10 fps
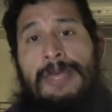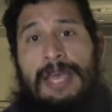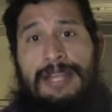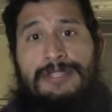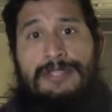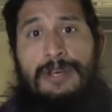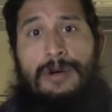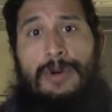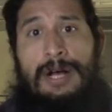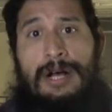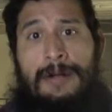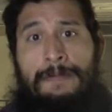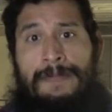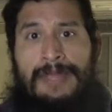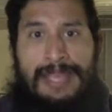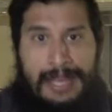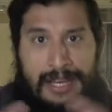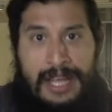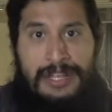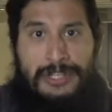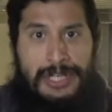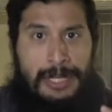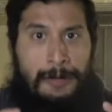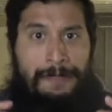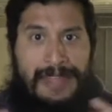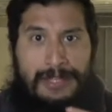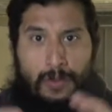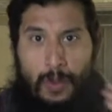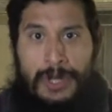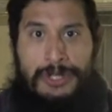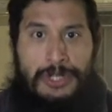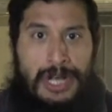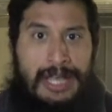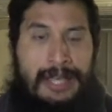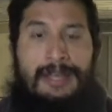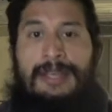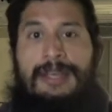And so in a nutshell, that's one giant